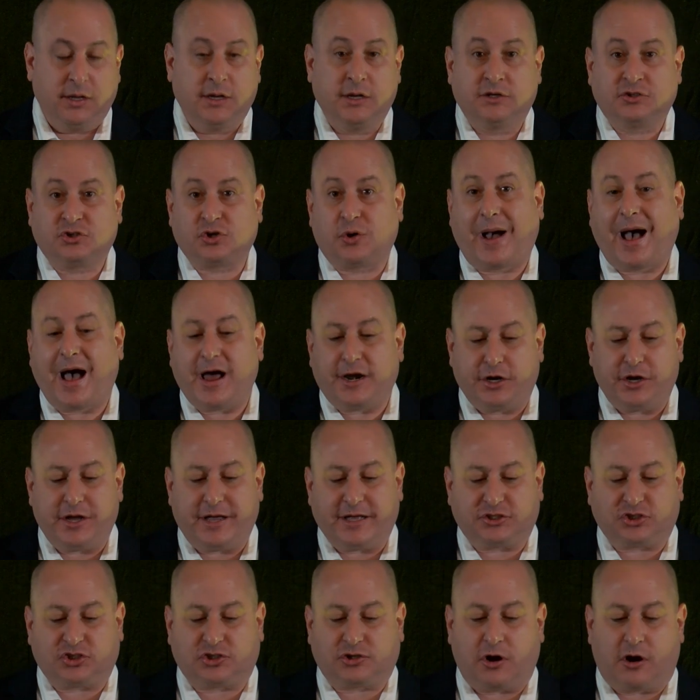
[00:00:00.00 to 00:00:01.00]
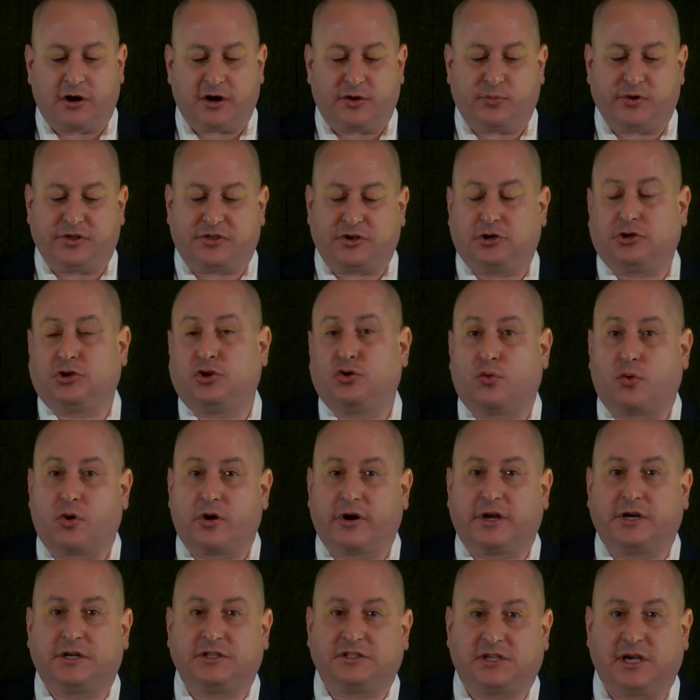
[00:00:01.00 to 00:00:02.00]
So how do you get started within your
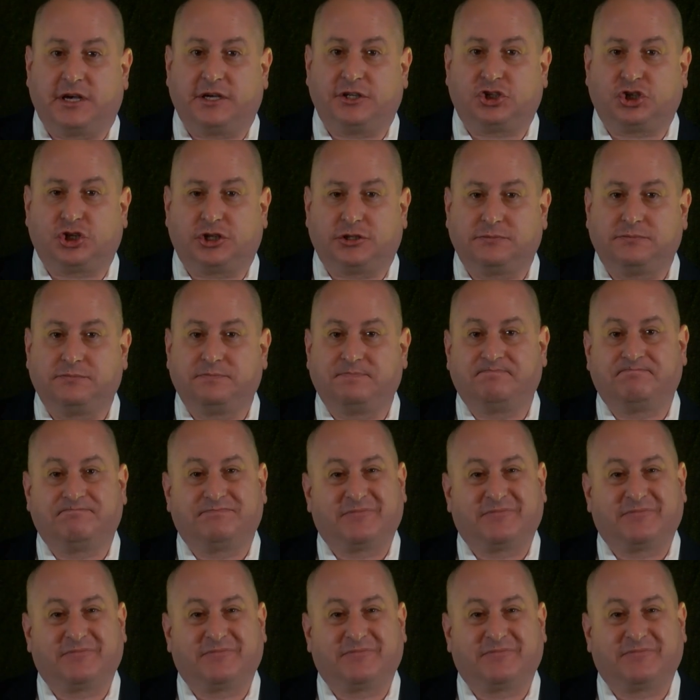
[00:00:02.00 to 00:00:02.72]
organization?